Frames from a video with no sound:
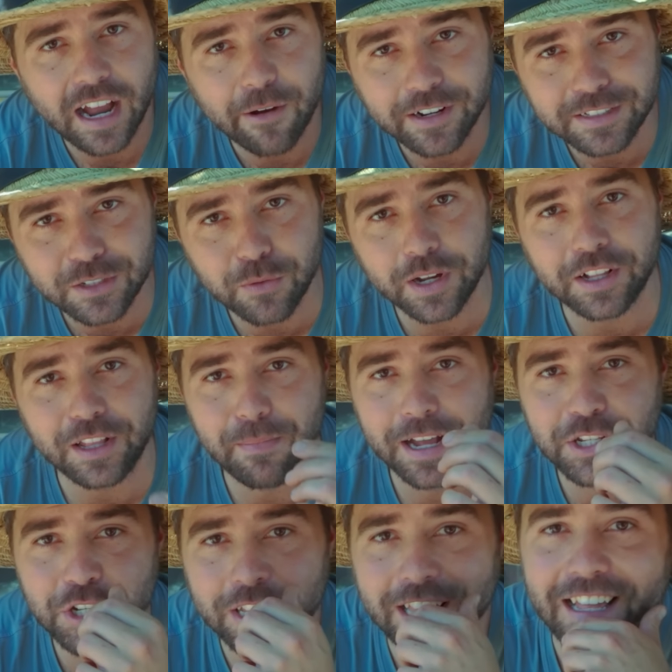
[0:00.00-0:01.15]
I wanted to quickly
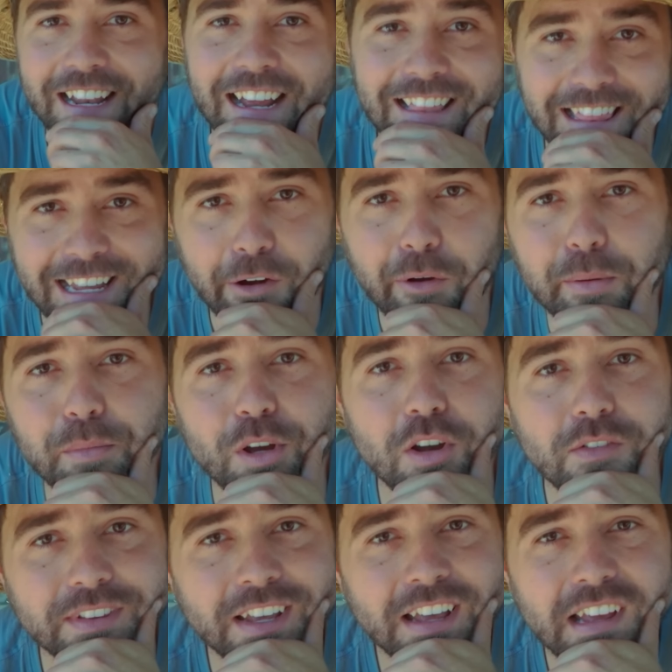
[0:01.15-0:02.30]
mention that I think I
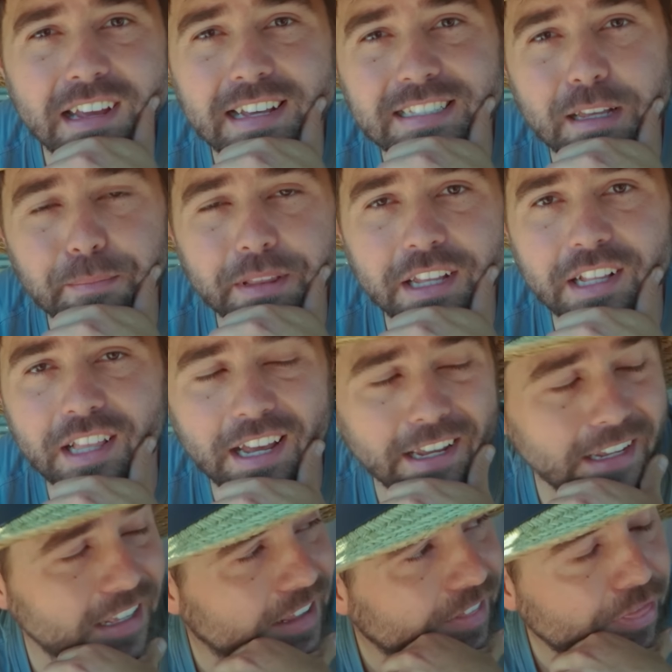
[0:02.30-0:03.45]
removed something
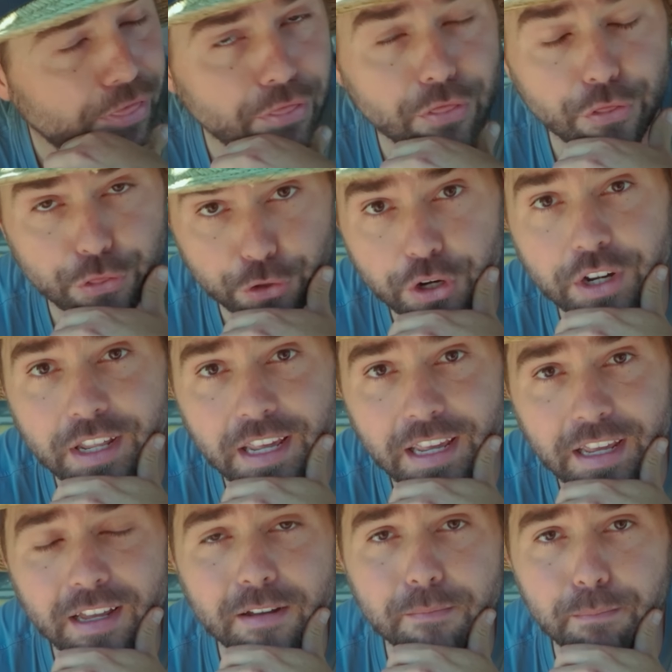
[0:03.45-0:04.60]
like
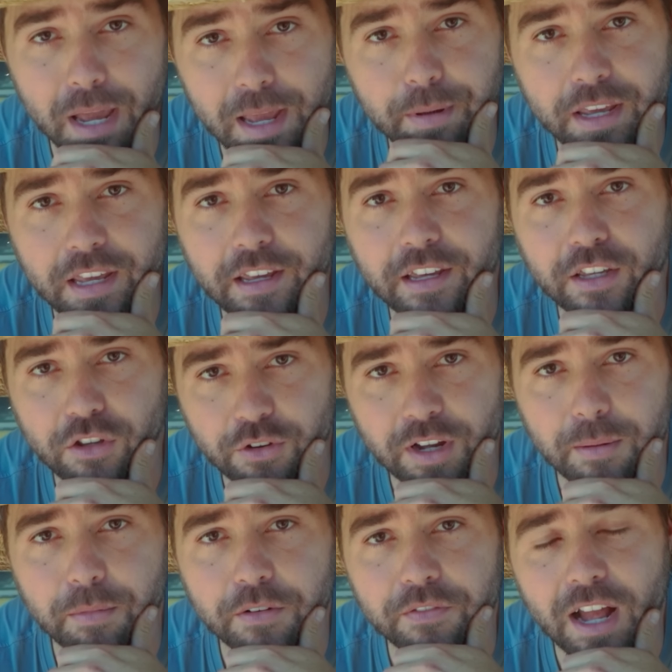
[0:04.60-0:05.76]
thirty baby
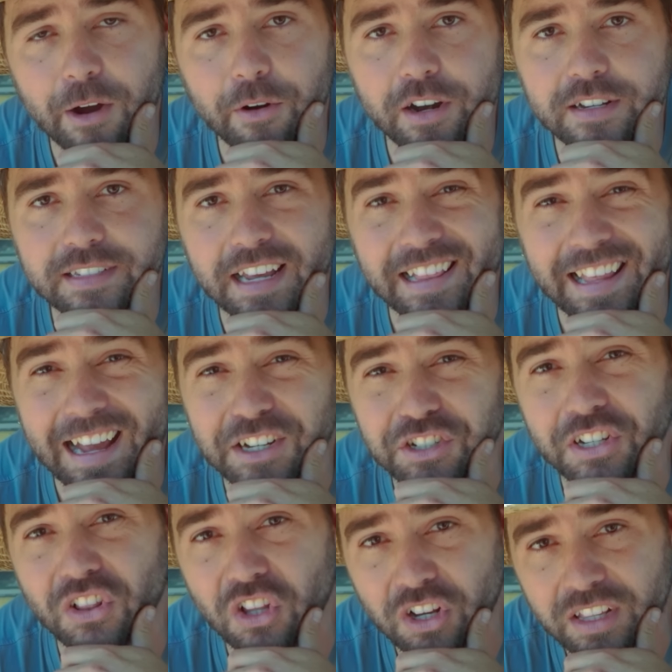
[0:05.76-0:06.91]
cucumber flowers, and they
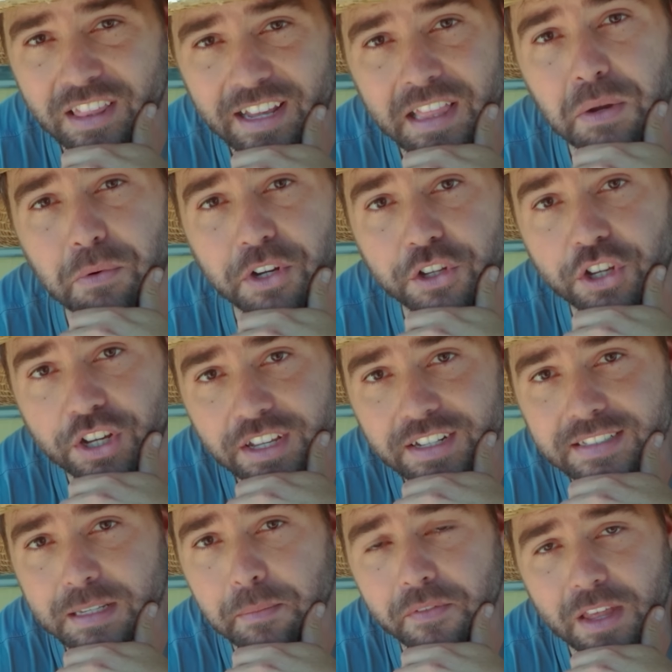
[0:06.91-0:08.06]
actually looked like they were good.
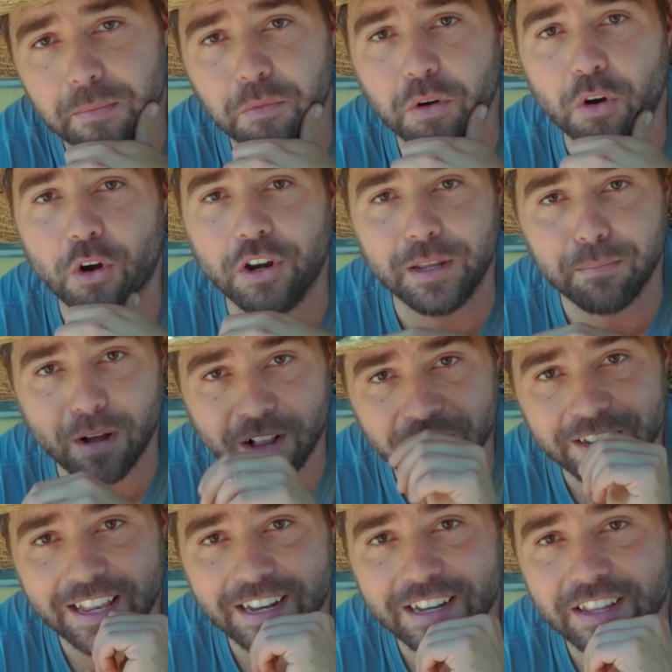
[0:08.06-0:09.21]
Some of them were already
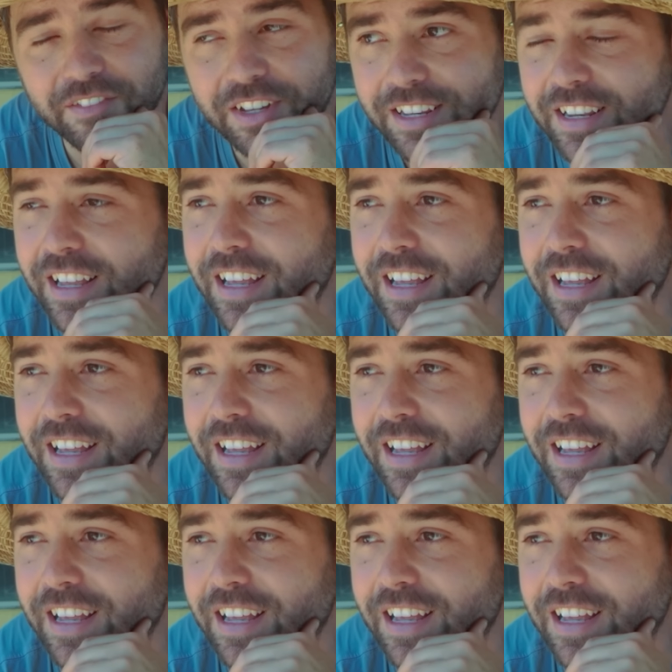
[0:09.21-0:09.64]
pollinated even.